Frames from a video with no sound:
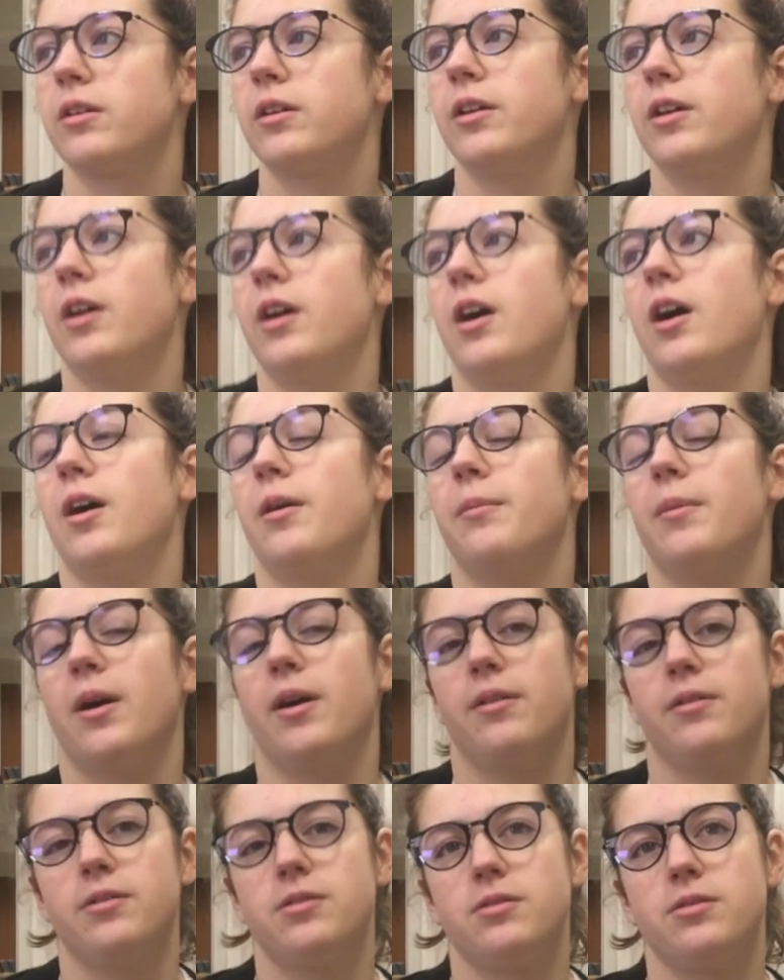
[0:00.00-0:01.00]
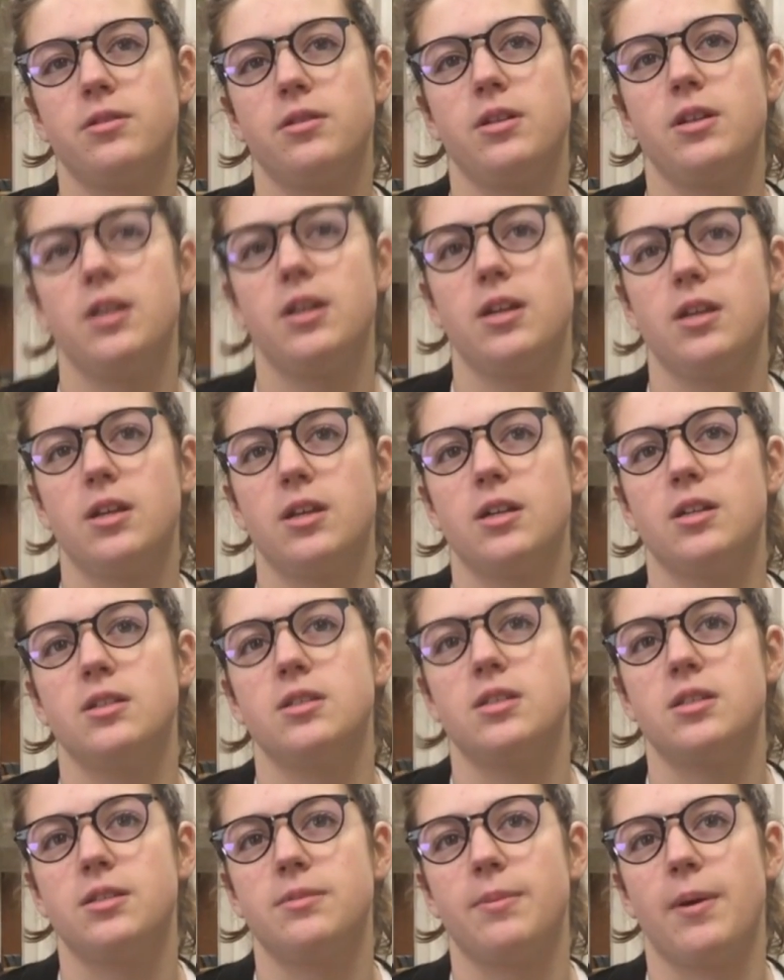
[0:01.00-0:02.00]
So. Um, I was really
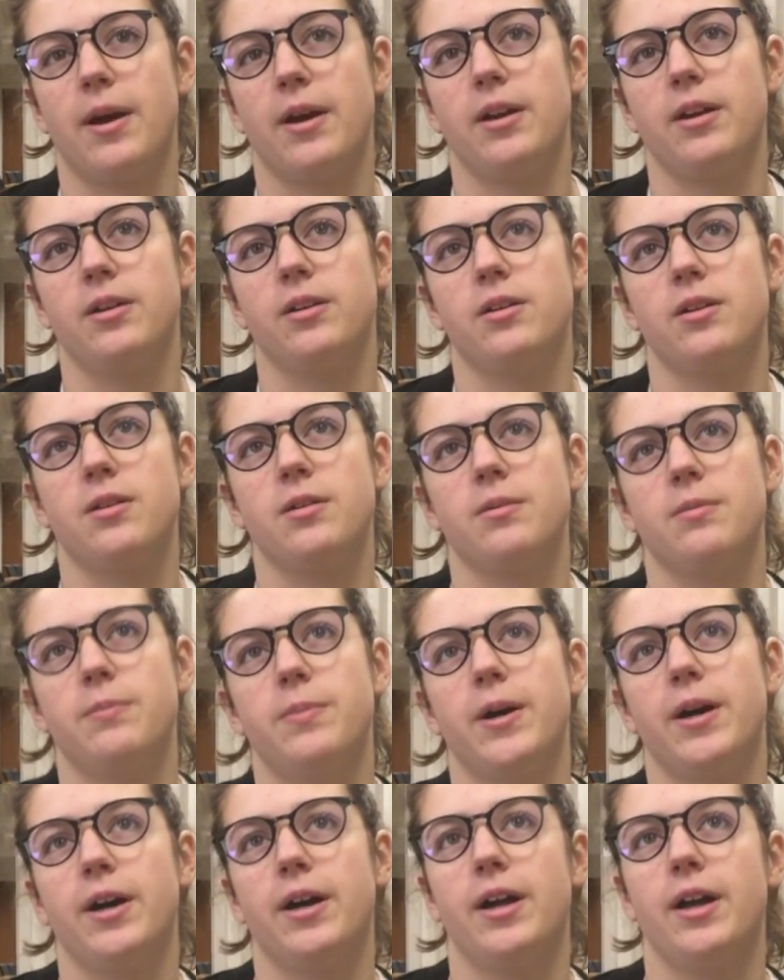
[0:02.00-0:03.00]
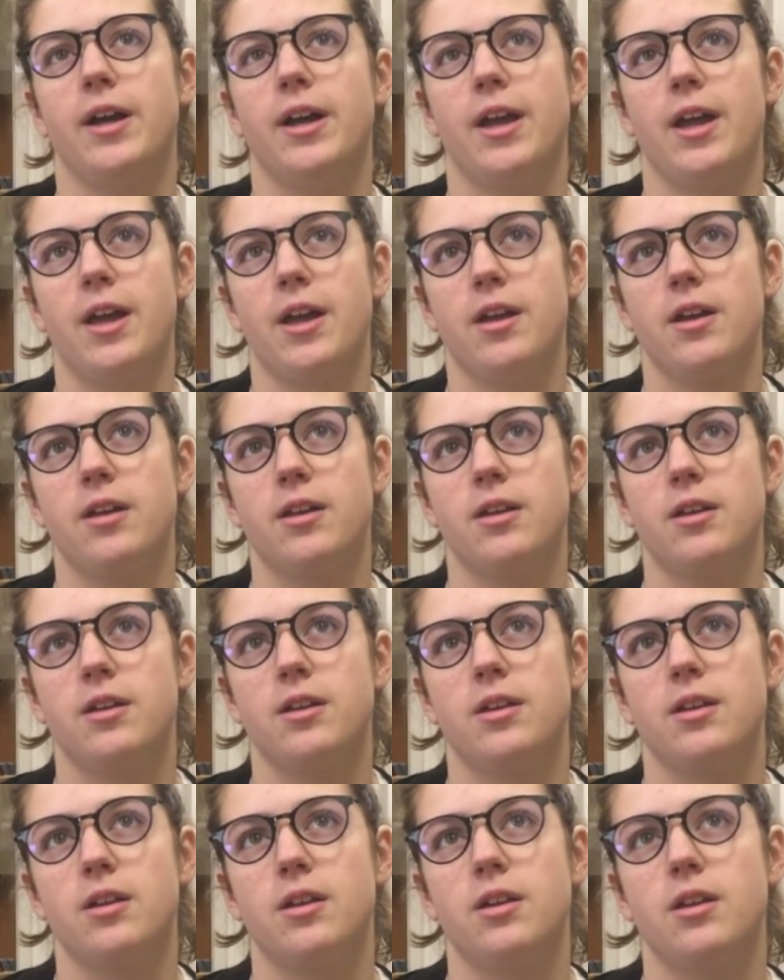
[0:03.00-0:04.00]
inspired by,
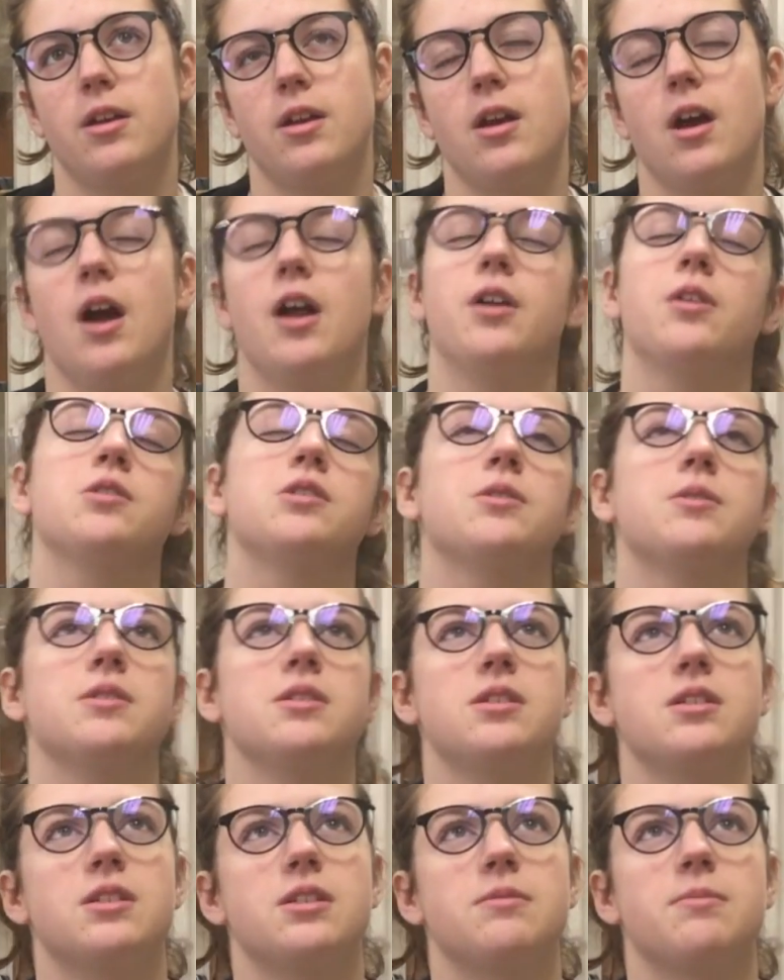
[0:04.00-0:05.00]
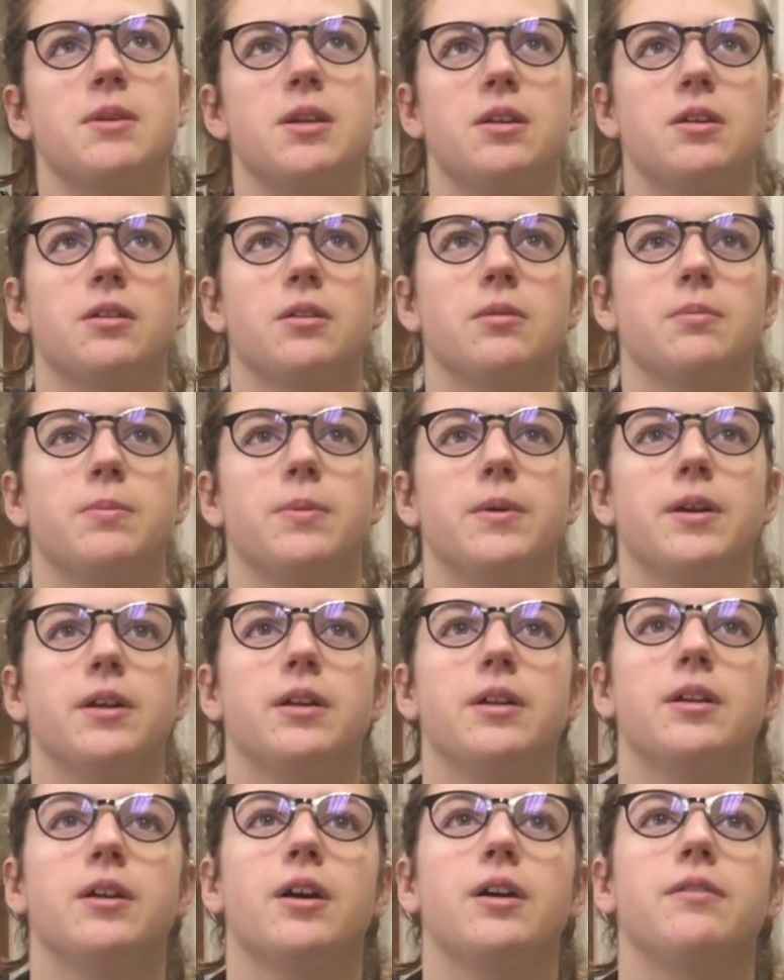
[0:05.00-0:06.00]
I know she wasn't a speaker, but
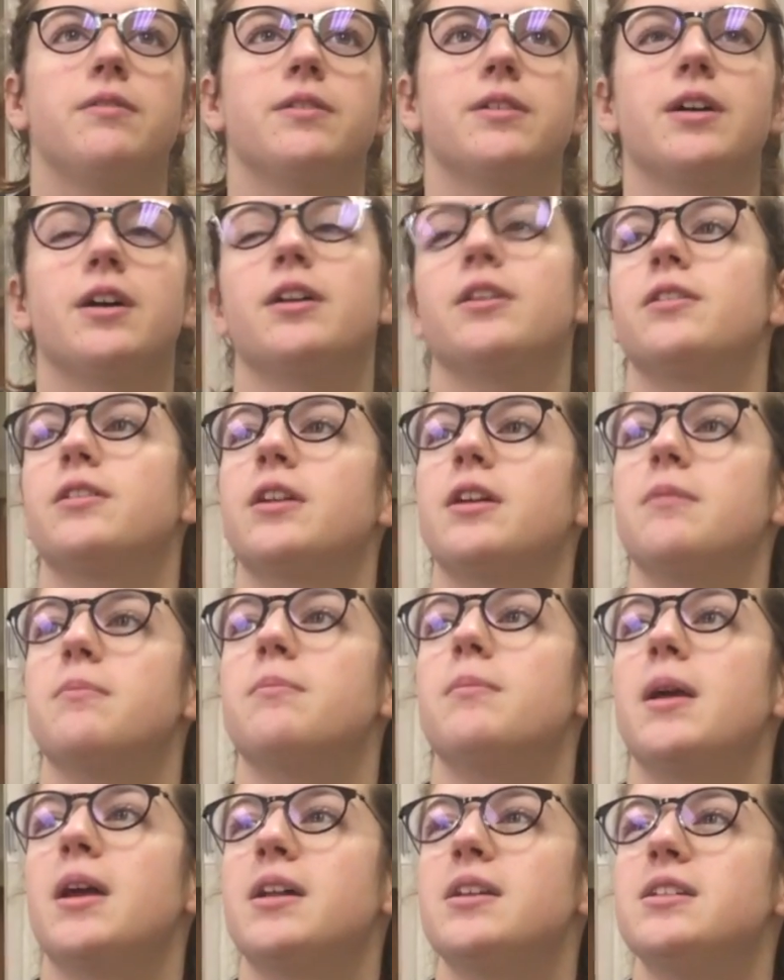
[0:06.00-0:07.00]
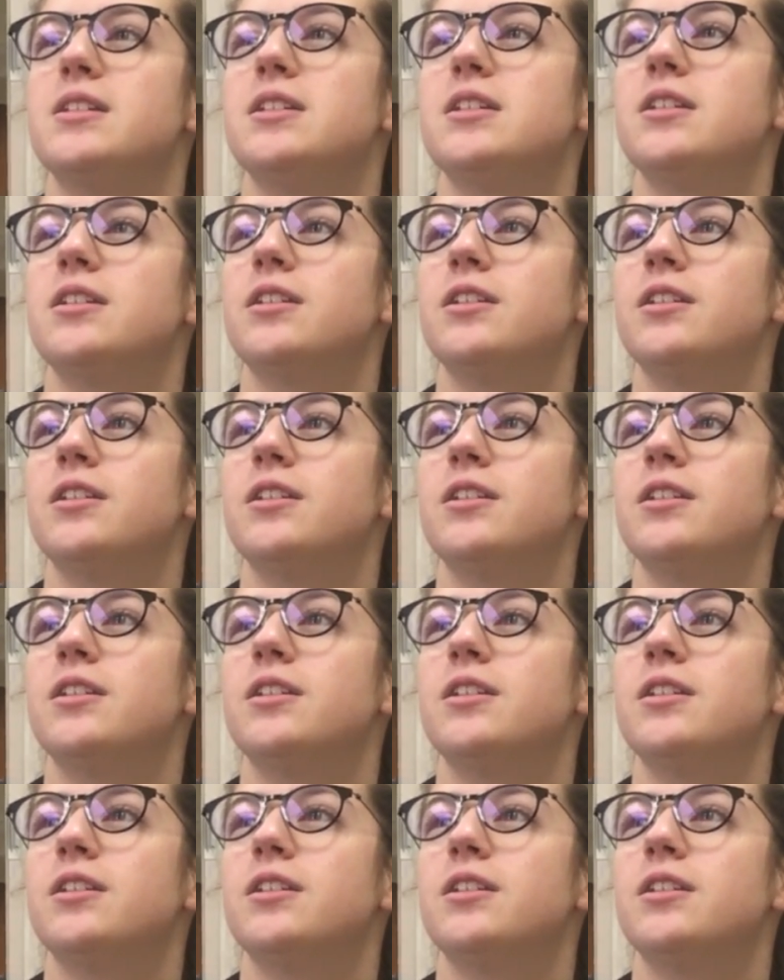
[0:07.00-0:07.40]
Mandy,